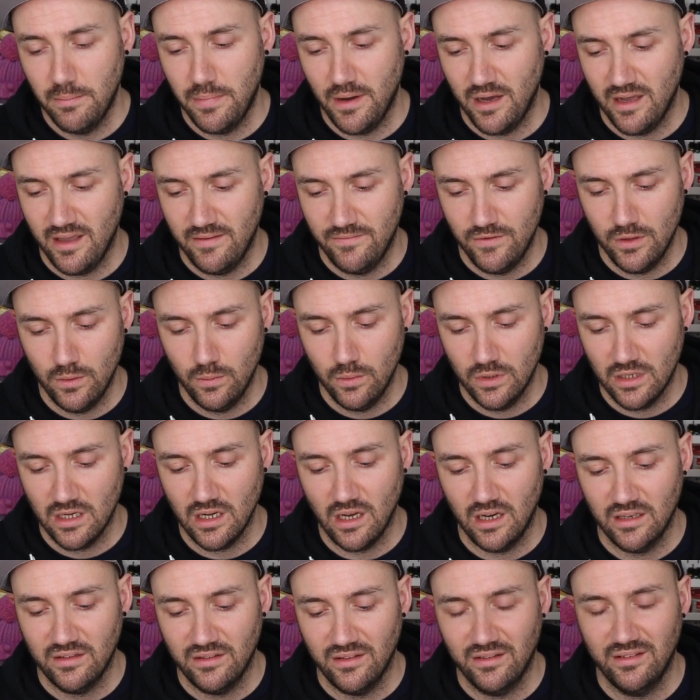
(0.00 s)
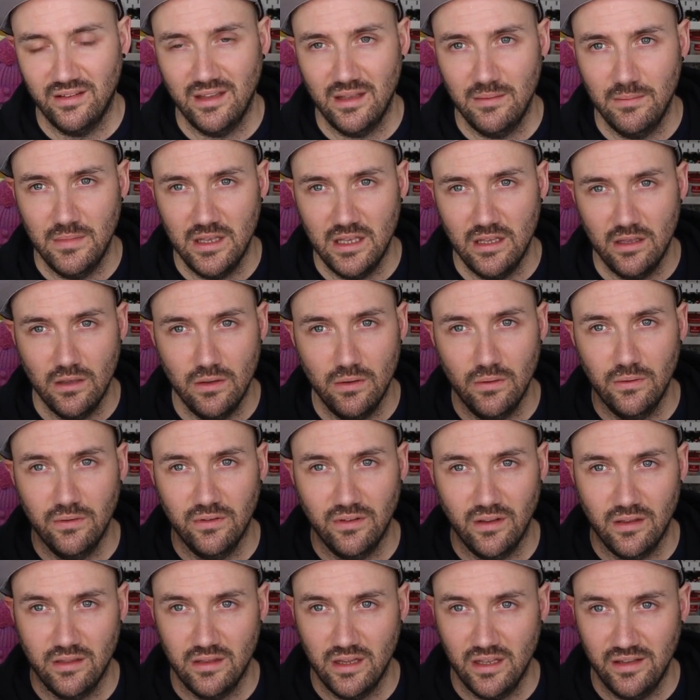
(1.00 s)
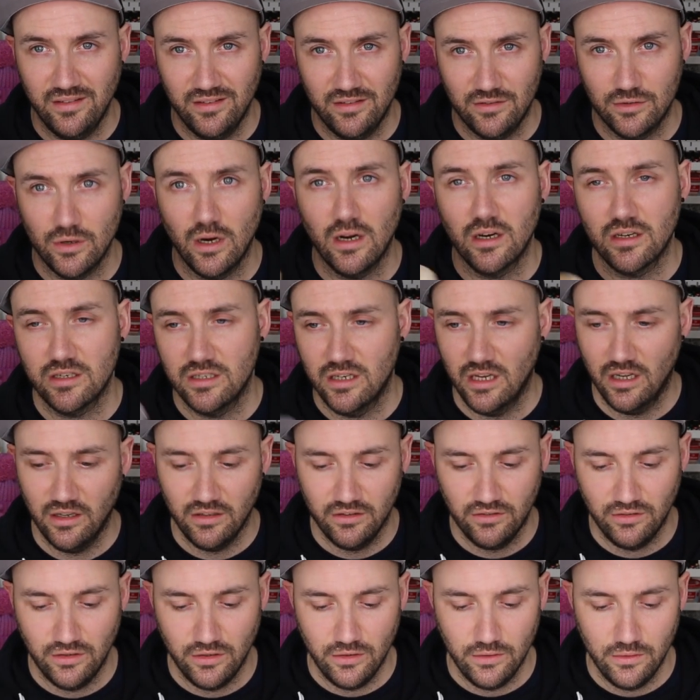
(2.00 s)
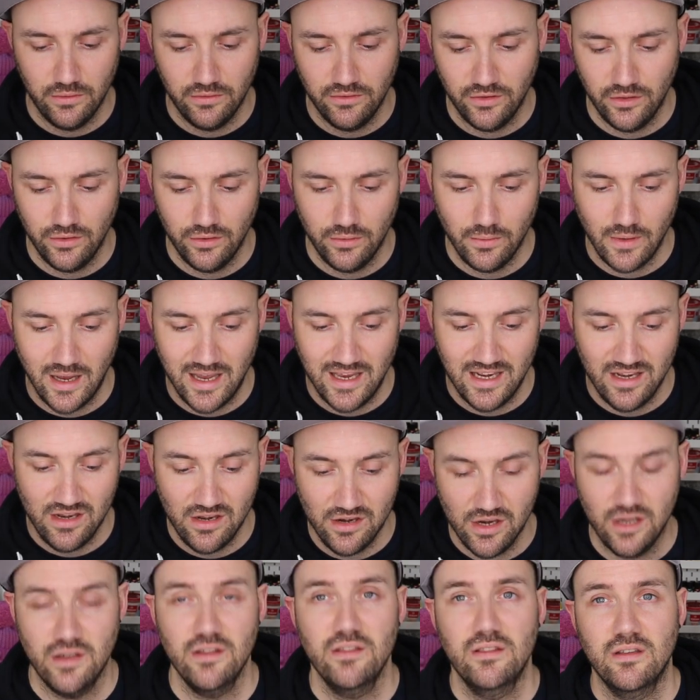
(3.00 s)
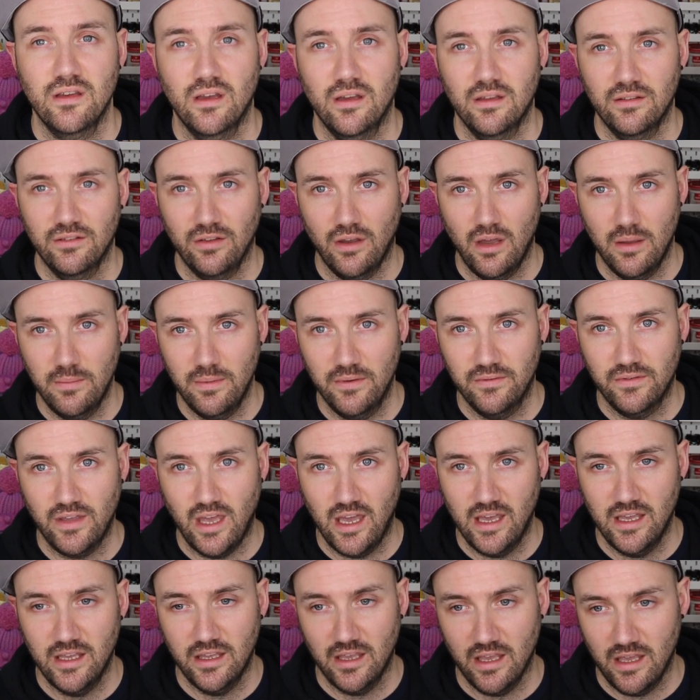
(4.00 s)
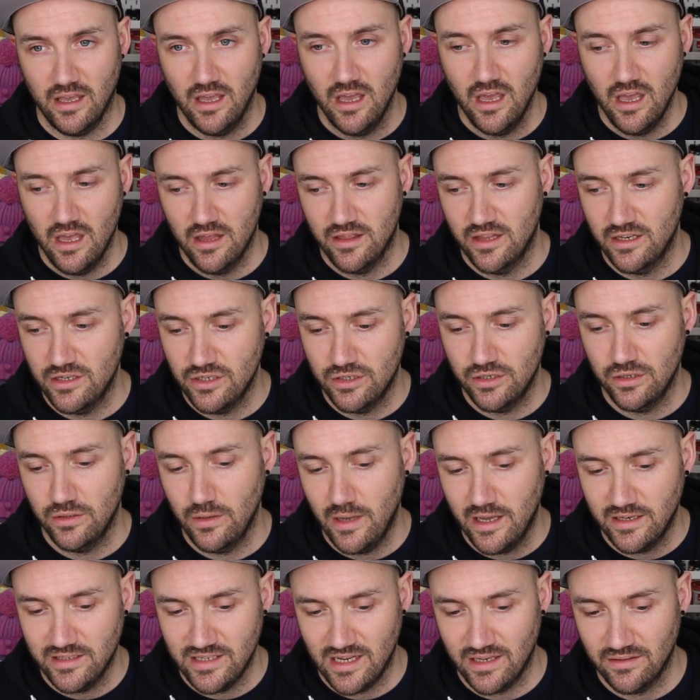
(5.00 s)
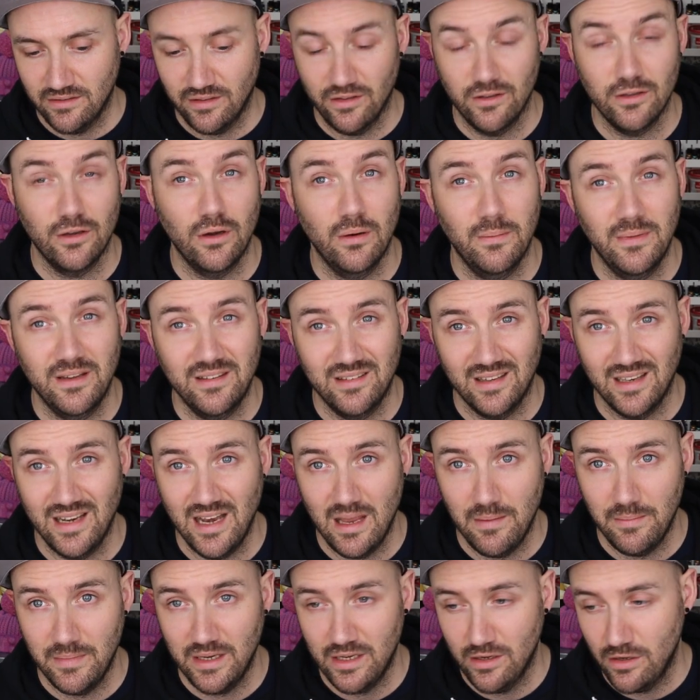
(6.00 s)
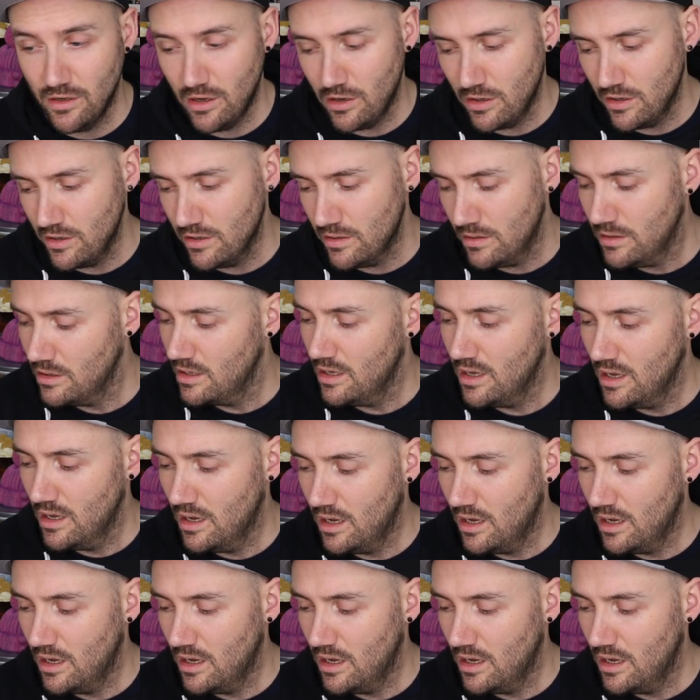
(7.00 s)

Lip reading: But if you would like to see me use this structure to do another type of cake, then do head down to the comments and let me know.